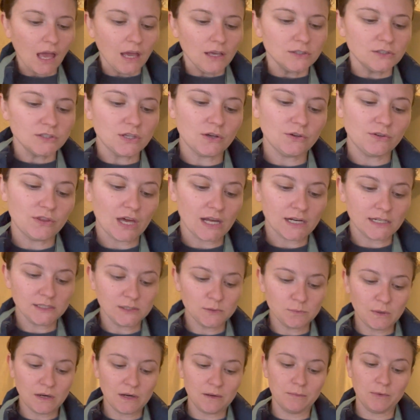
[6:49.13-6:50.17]
So that
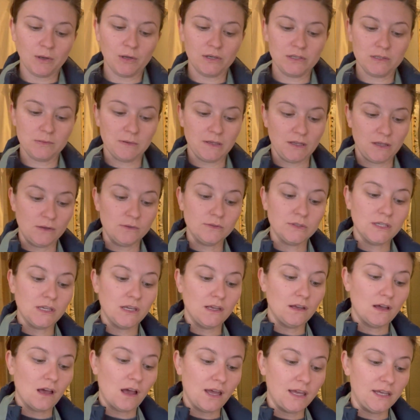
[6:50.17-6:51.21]
is what I'm going to be
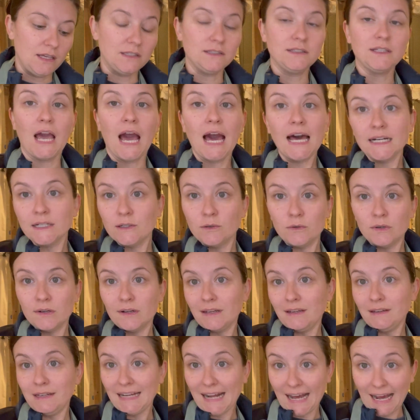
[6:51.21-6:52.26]
using, is
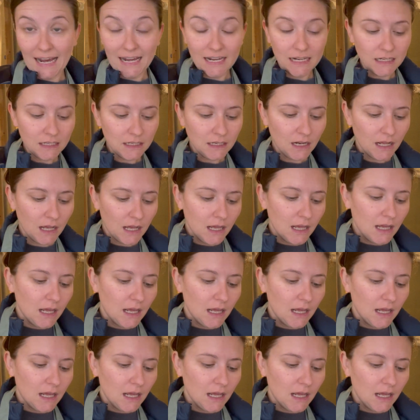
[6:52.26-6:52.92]
category 9.